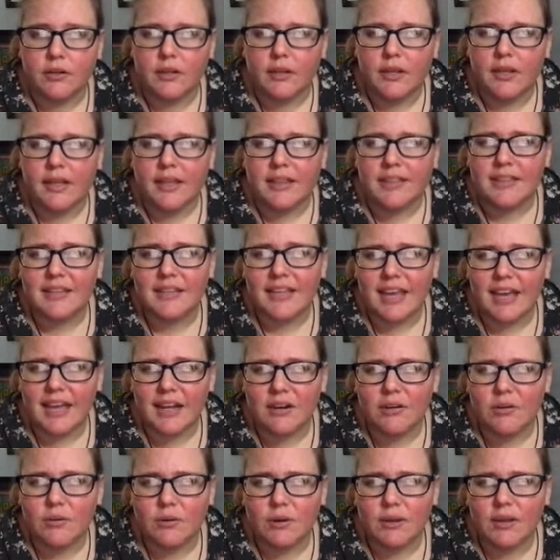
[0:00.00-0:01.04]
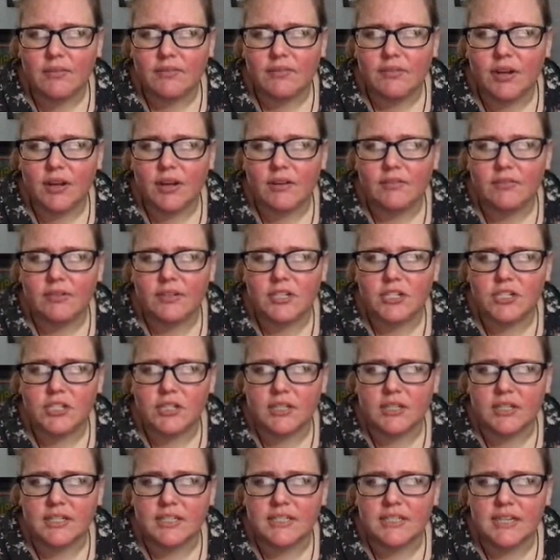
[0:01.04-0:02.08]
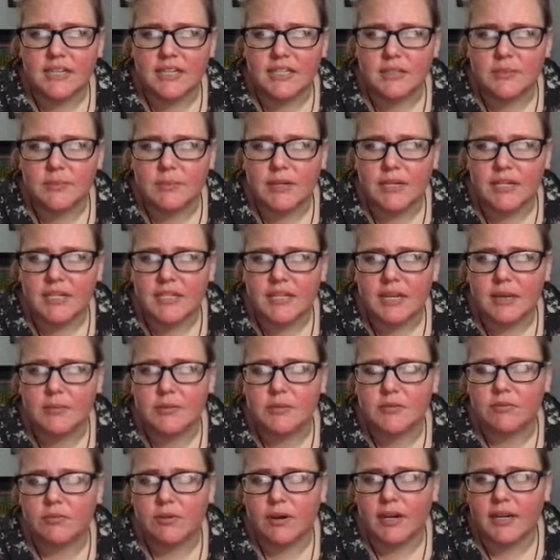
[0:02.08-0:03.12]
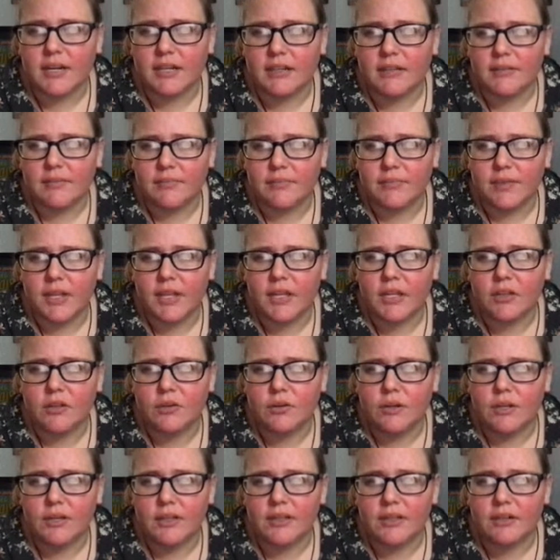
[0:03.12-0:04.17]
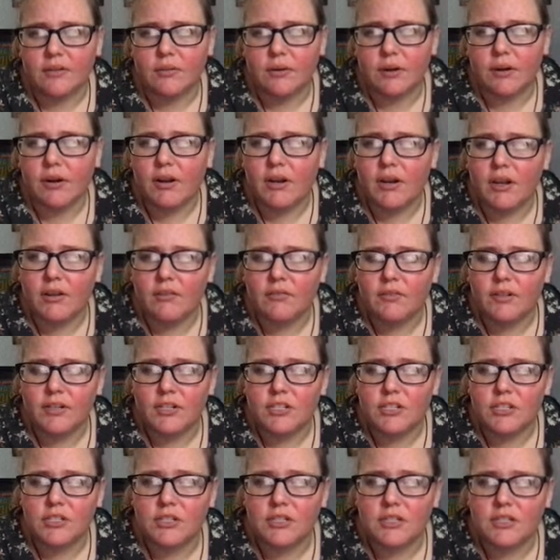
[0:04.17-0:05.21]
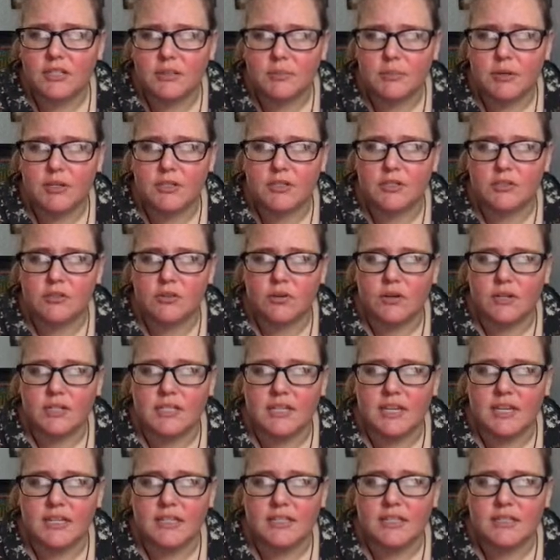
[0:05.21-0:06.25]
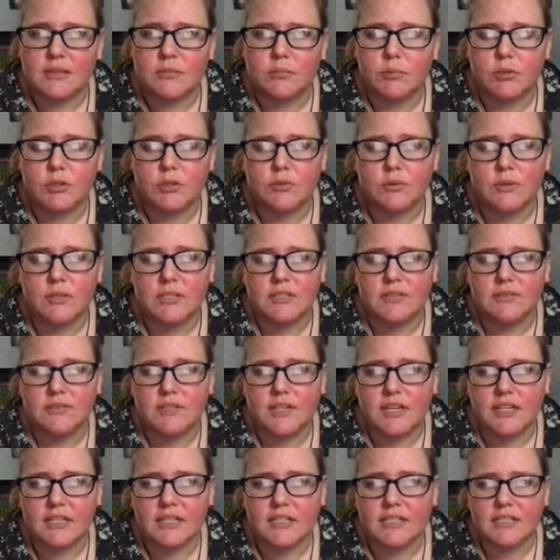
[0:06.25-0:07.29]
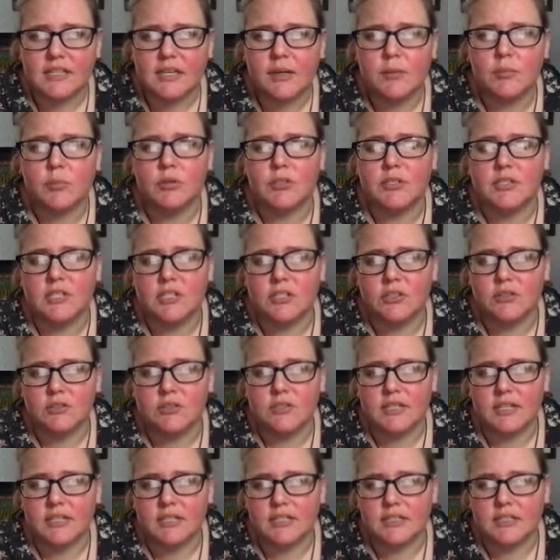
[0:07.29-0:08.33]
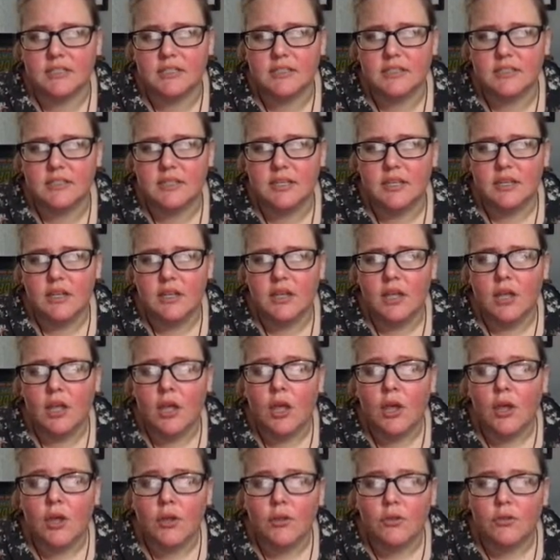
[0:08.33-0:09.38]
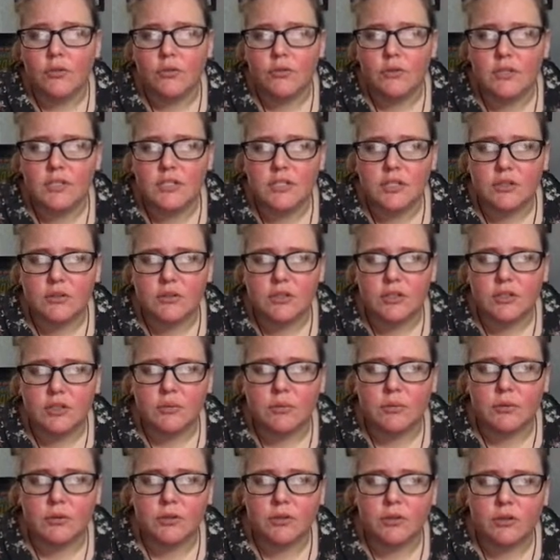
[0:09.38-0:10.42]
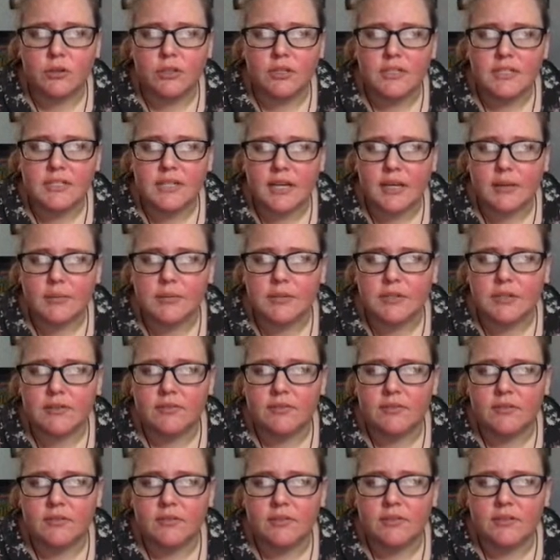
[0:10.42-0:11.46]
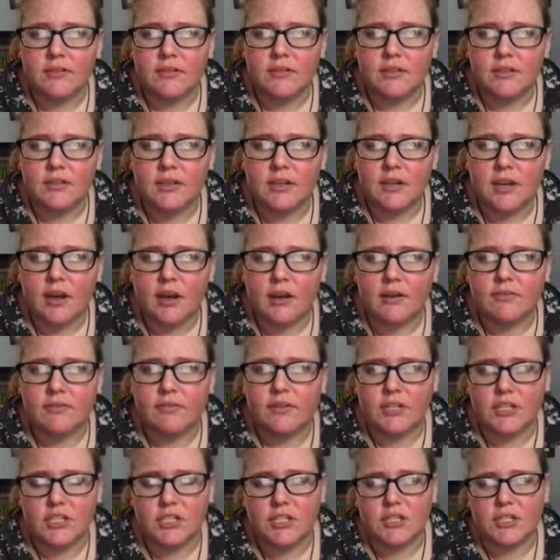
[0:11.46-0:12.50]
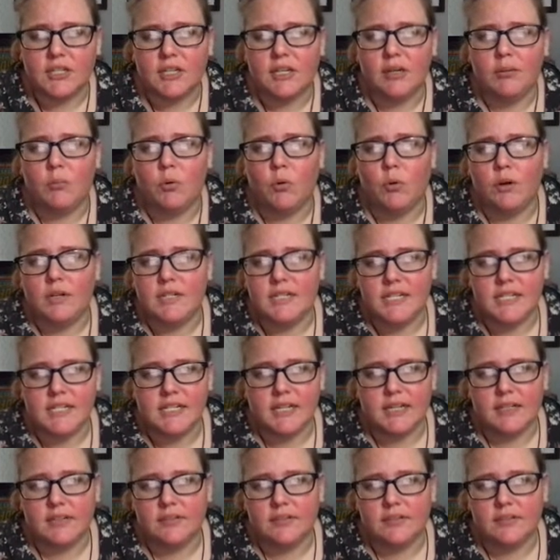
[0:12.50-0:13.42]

The category of nonfiction contains many types of writing, including literary nonfiction, expository texts, persuasive texts, and procedural texts. Through this unit, you will learn the types of nonfiction in more detail.